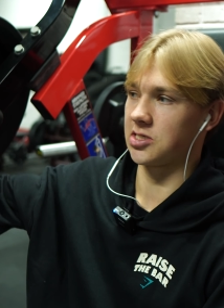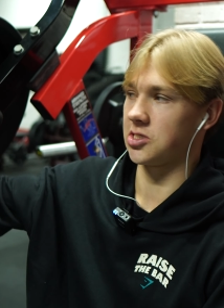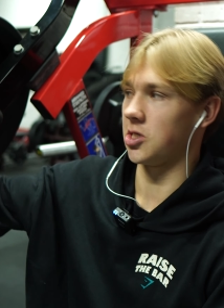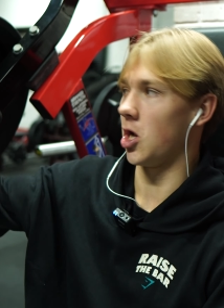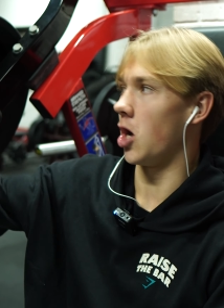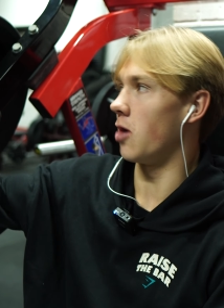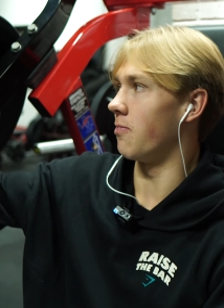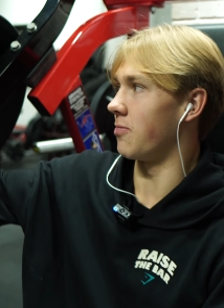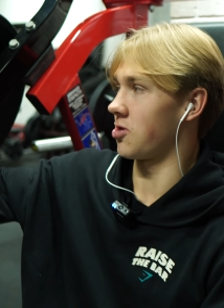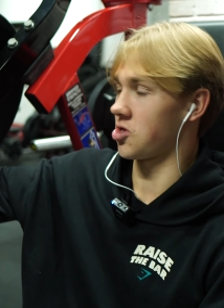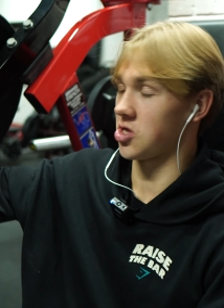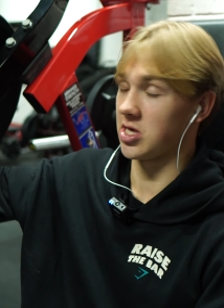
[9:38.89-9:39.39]

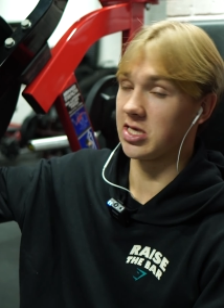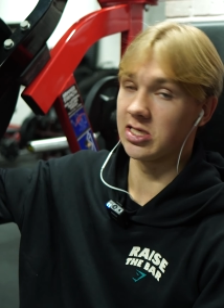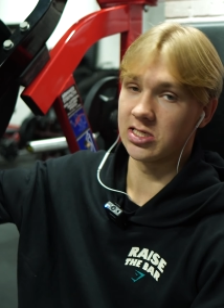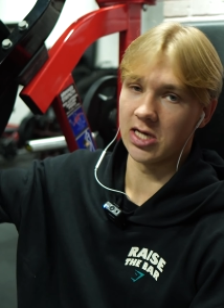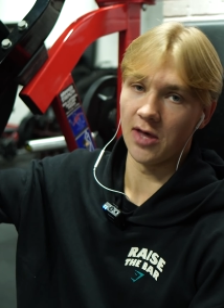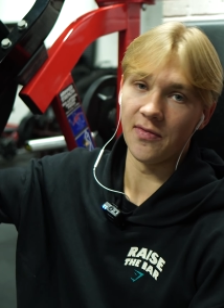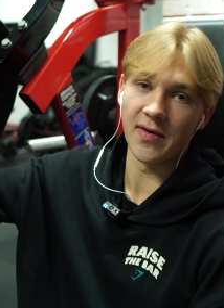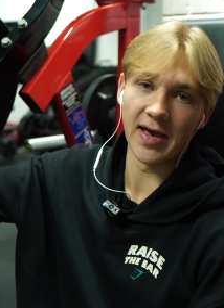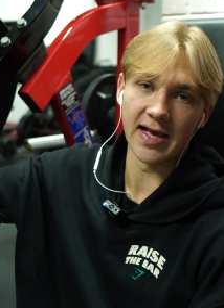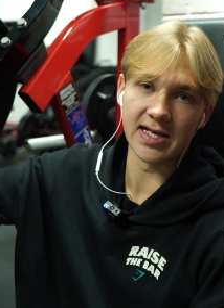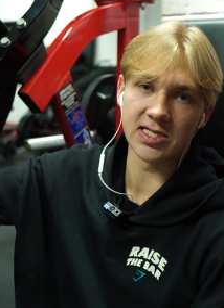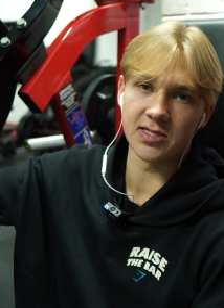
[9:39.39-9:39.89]
certain machines
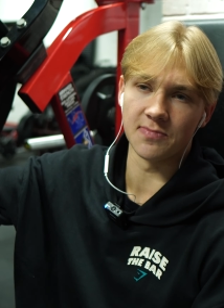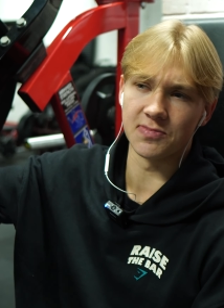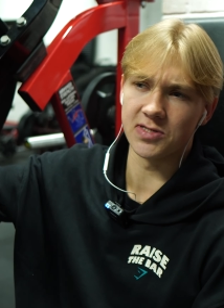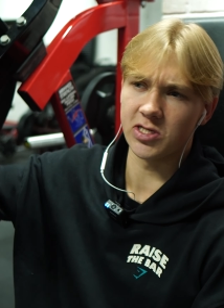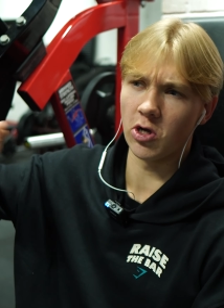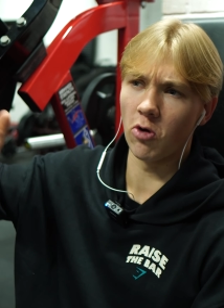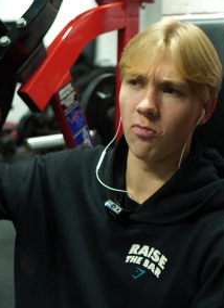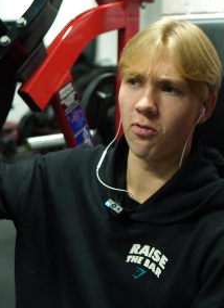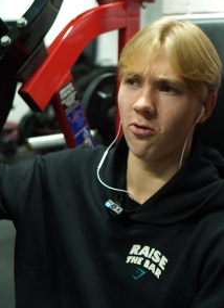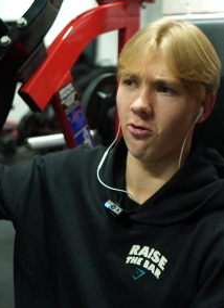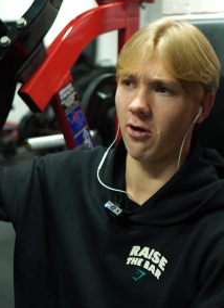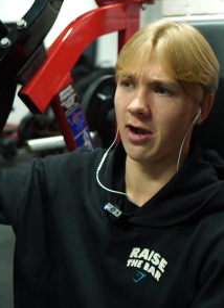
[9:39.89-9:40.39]
like this, I'm
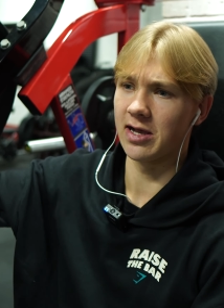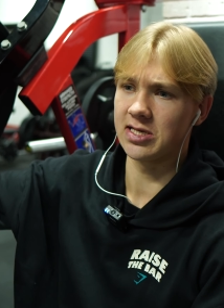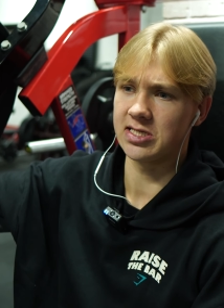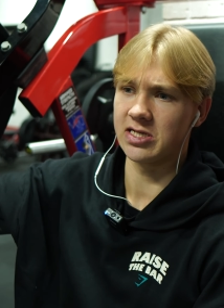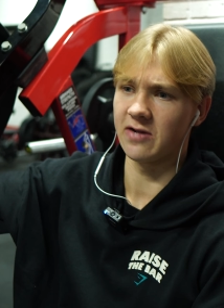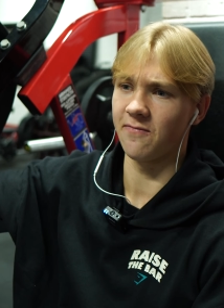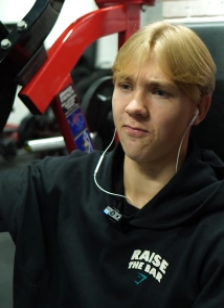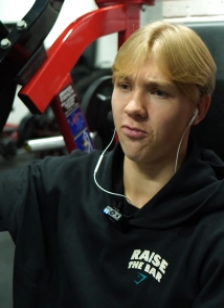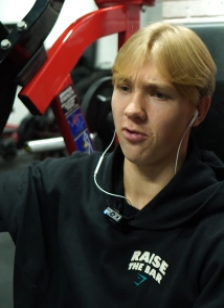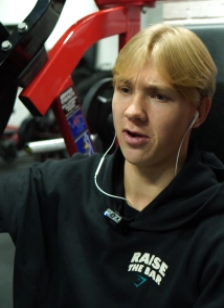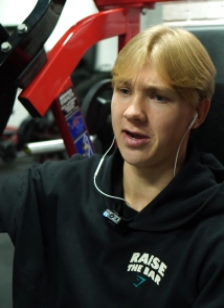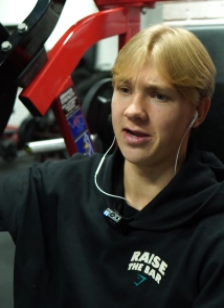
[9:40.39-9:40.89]
still
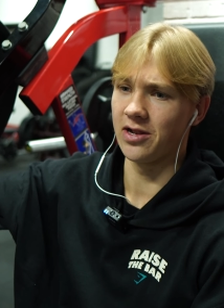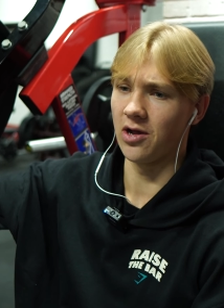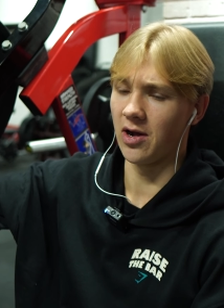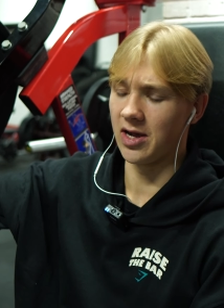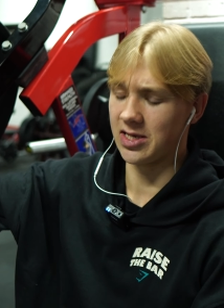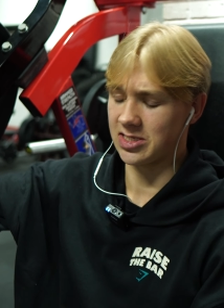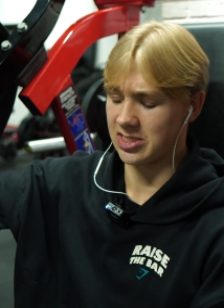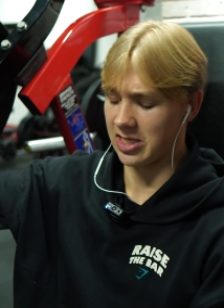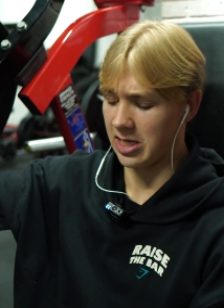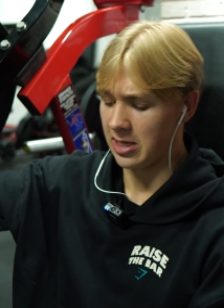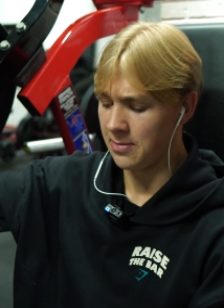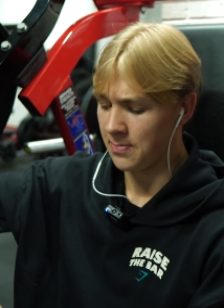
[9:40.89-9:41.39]
progressing pretty
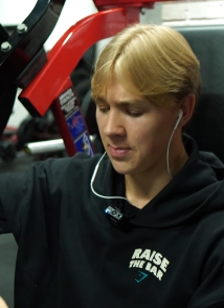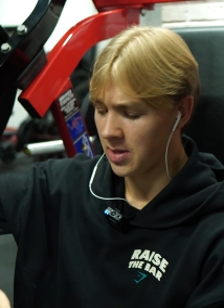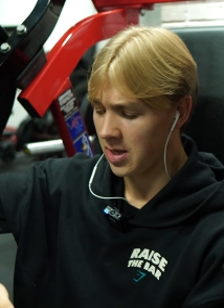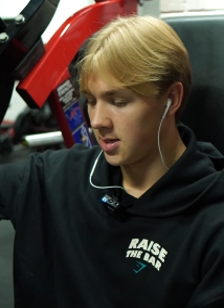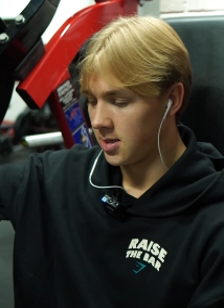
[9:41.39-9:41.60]
nicely.